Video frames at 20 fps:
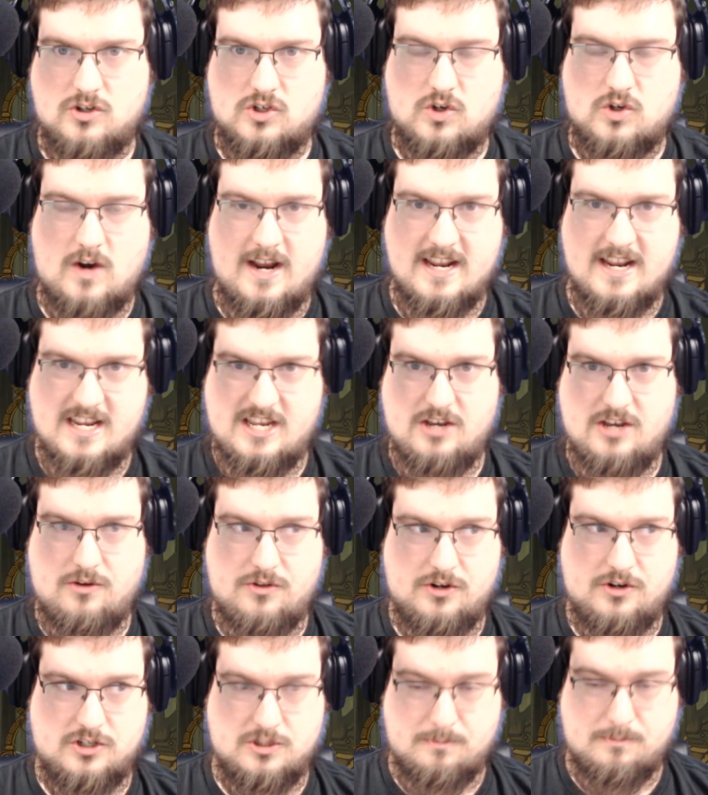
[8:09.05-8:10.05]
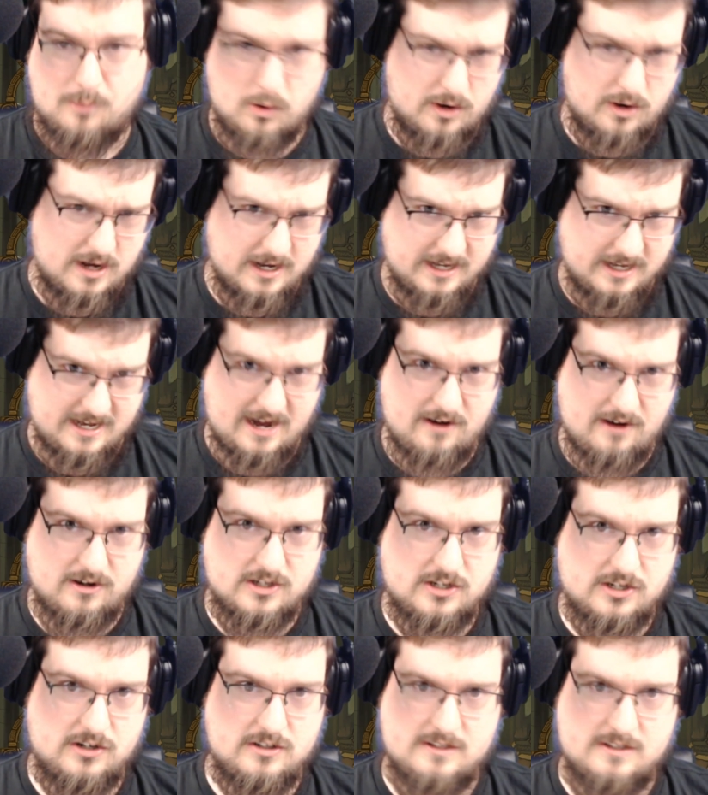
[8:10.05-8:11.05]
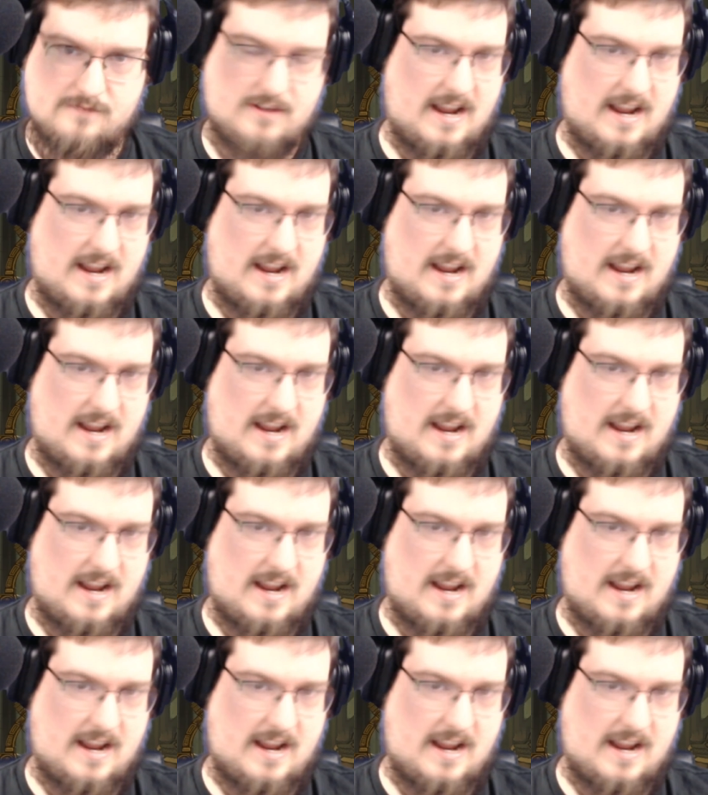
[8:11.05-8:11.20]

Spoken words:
or try and kill their support characters